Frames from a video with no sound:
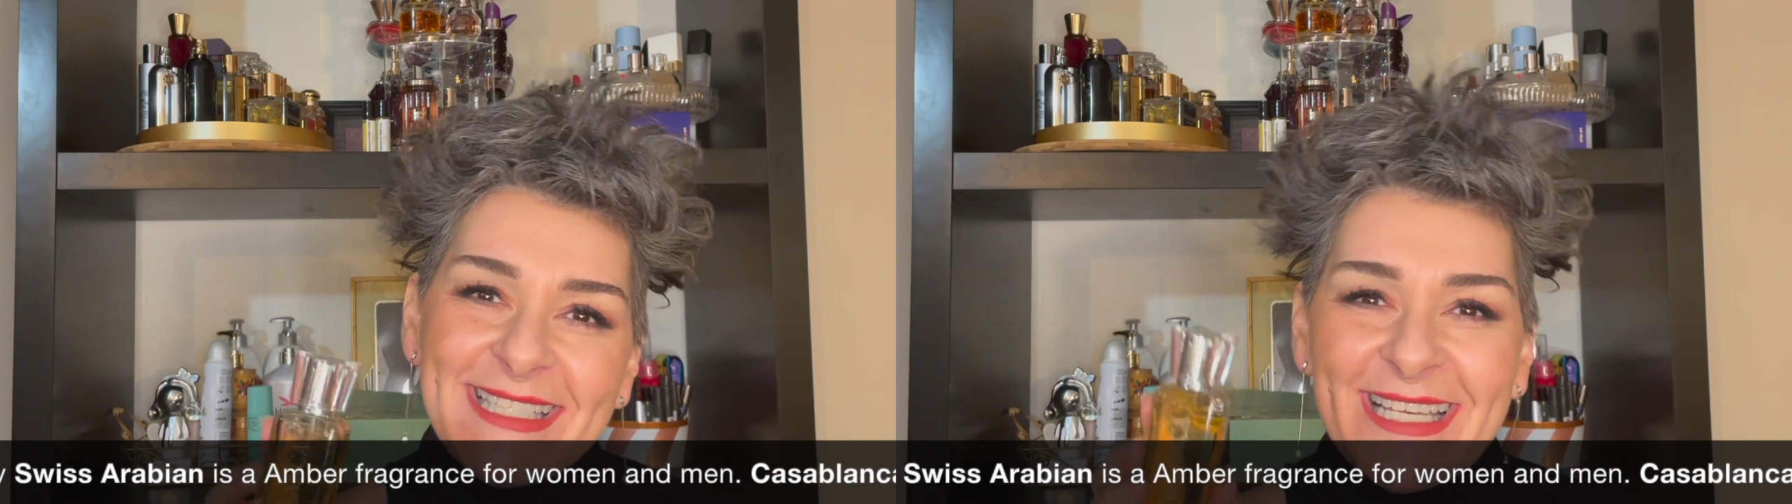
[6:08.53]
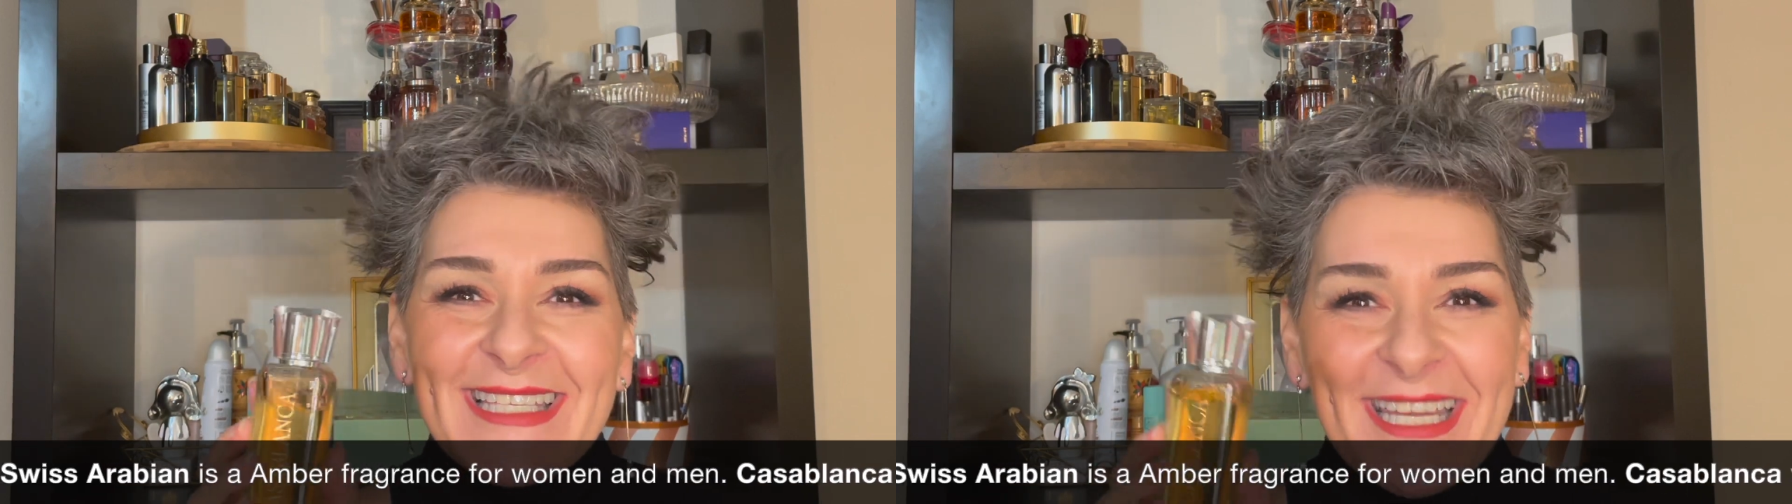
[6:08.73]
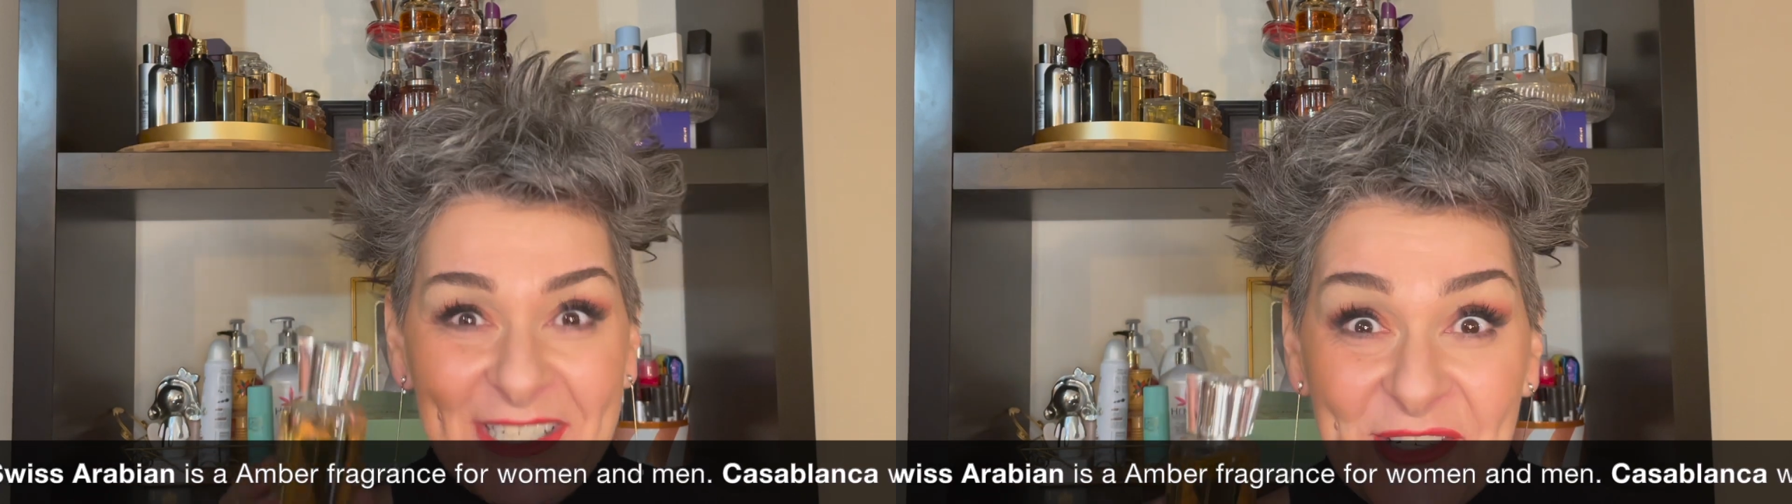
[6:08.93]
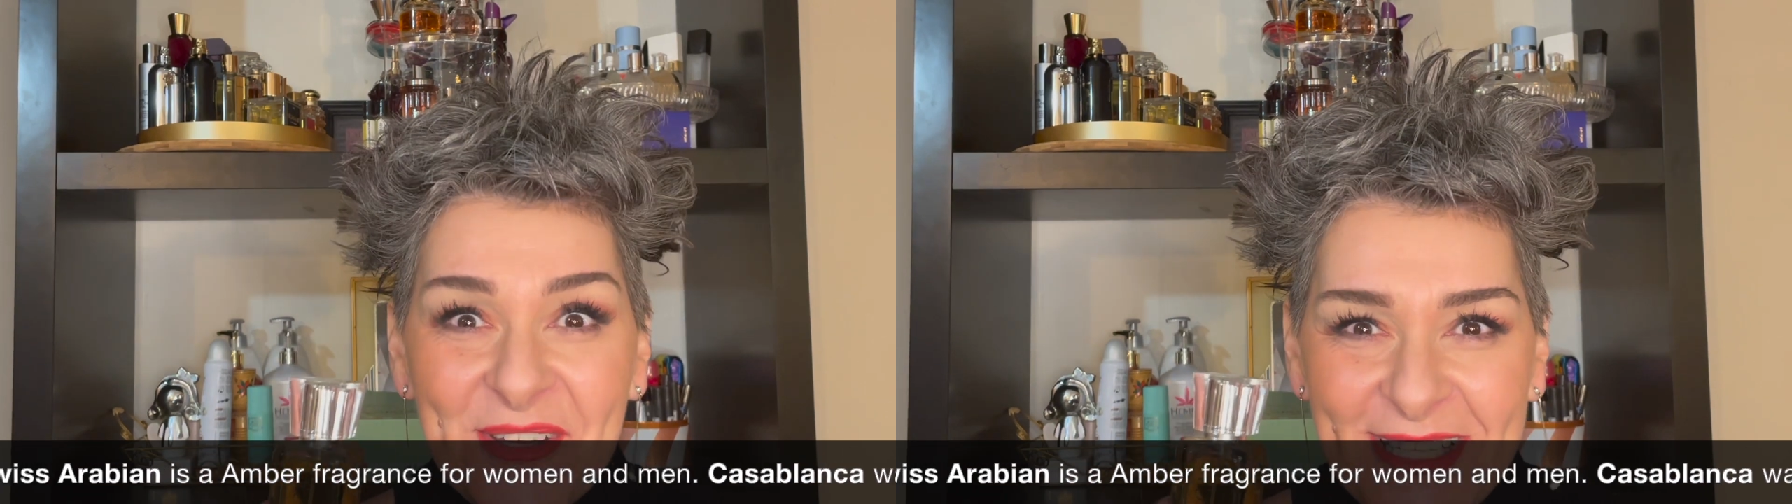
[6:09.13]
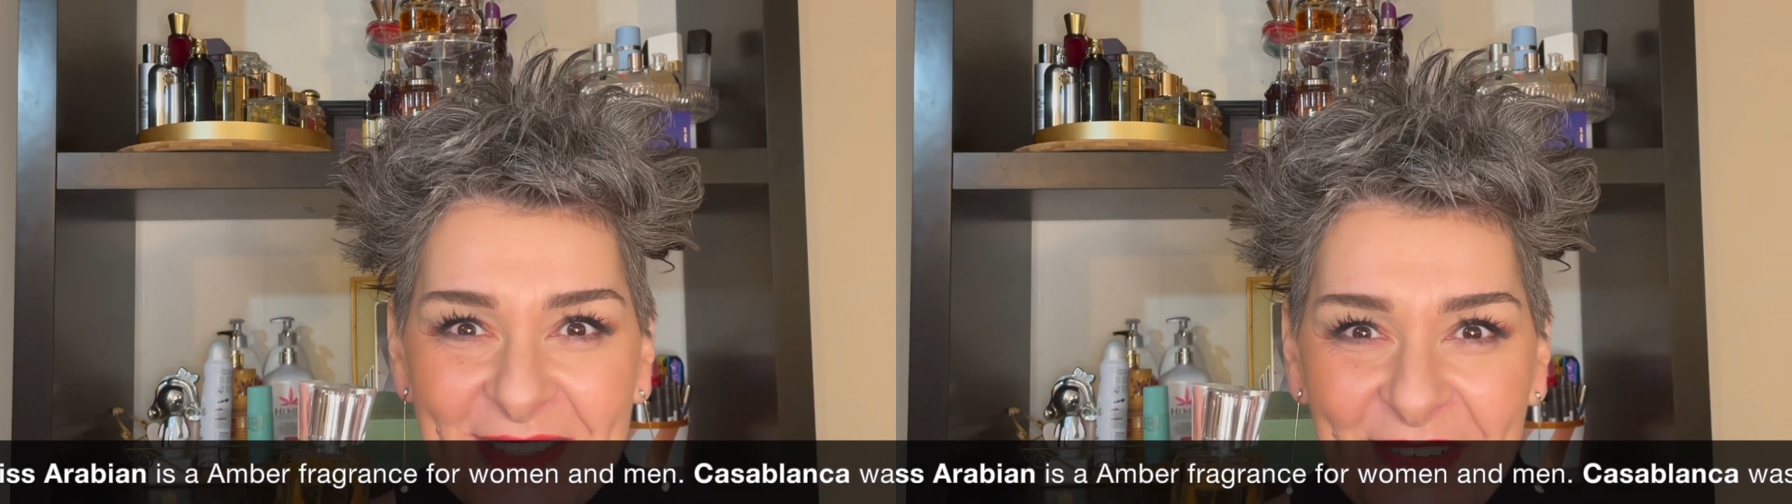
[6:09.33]
Yes, I
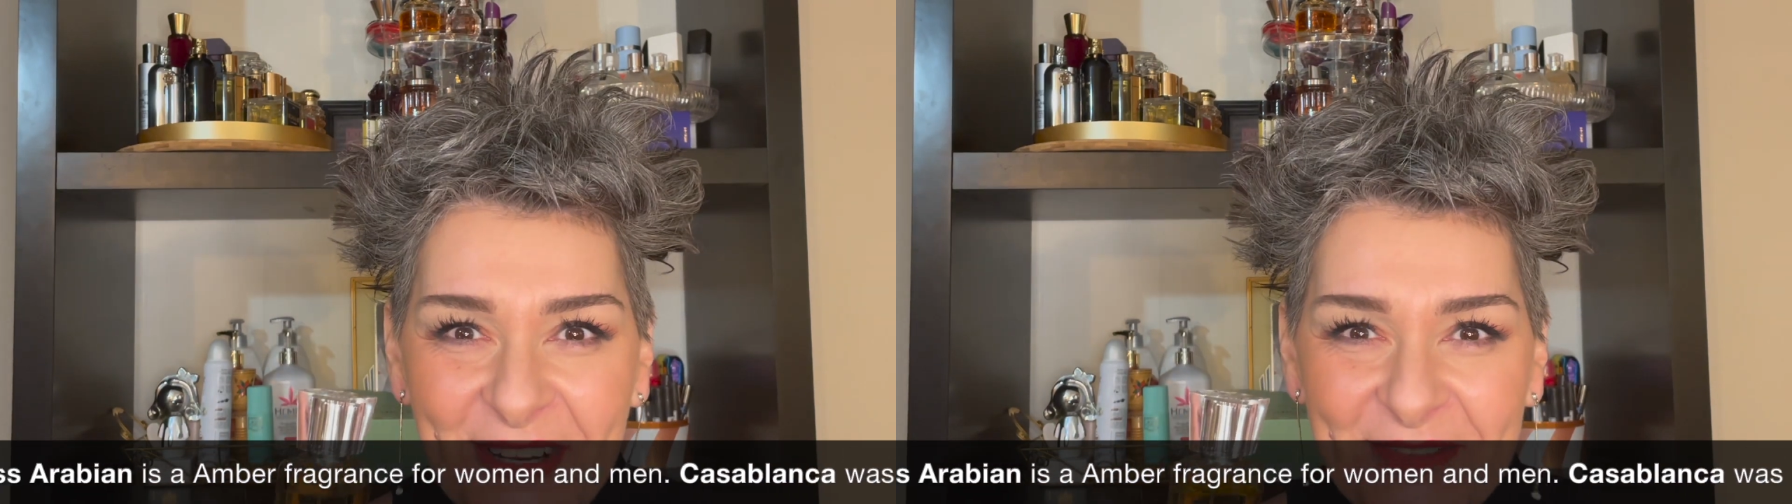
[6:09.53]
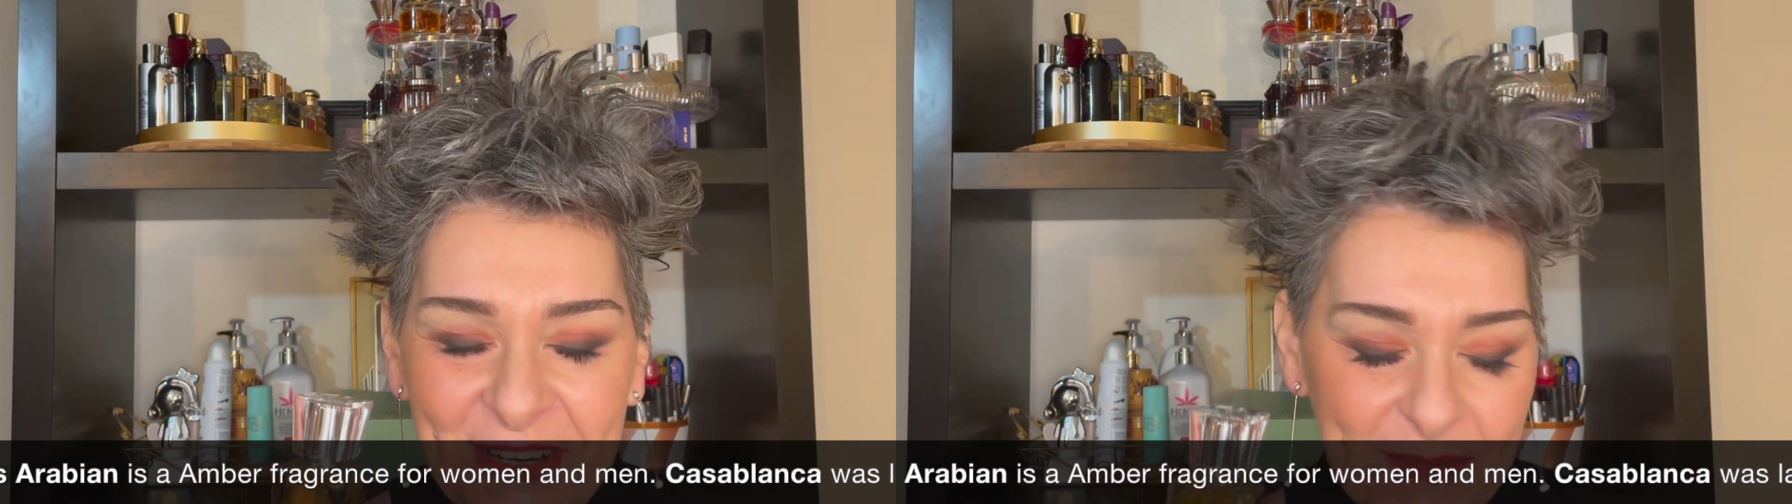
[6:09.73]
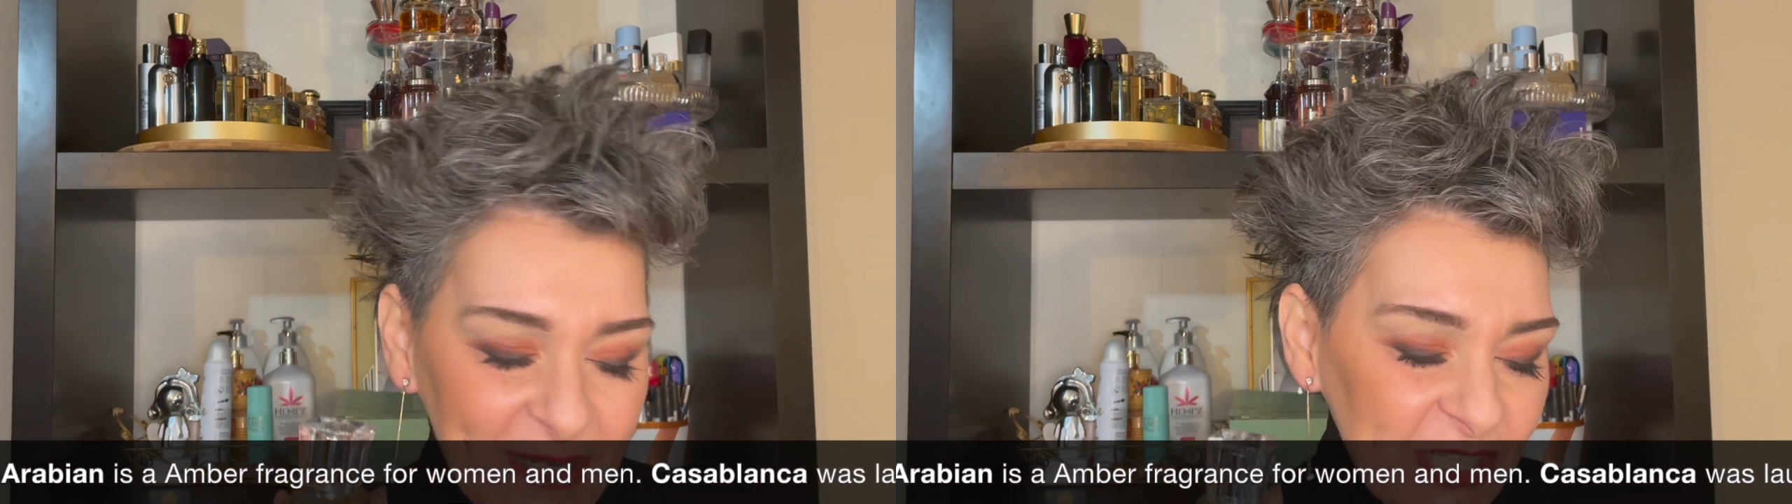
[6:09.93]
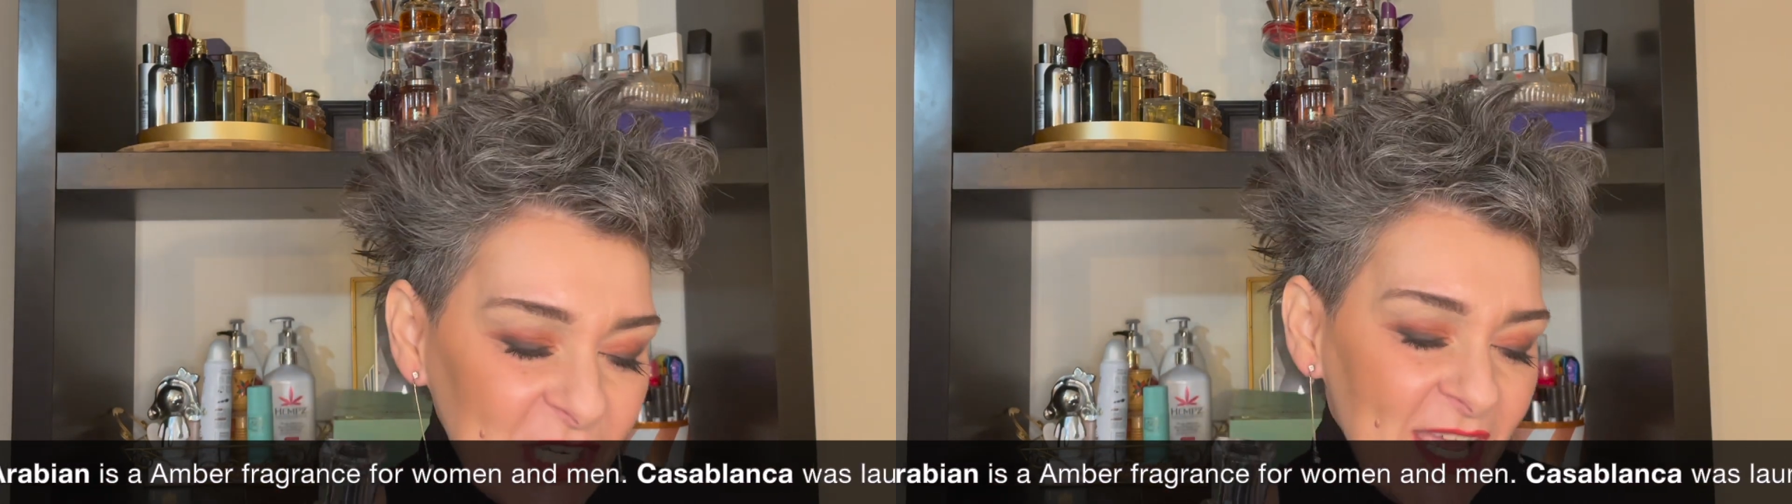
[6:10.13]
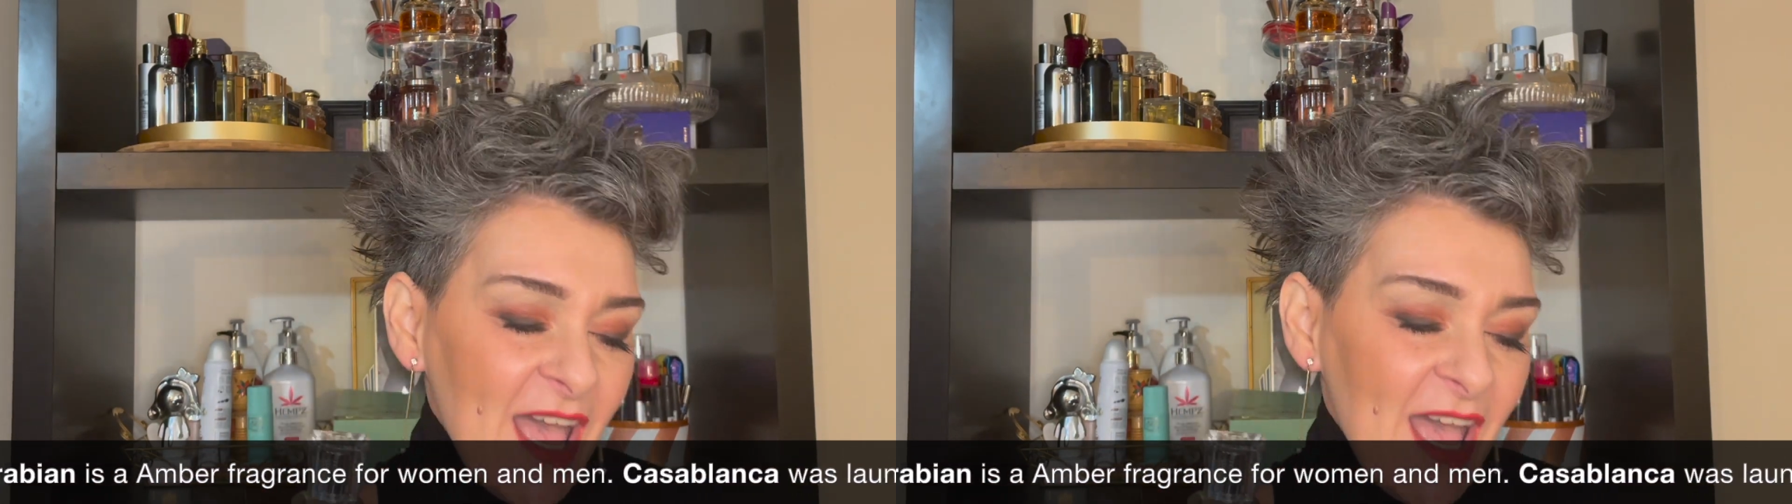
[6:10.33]
enjoy this very, very much.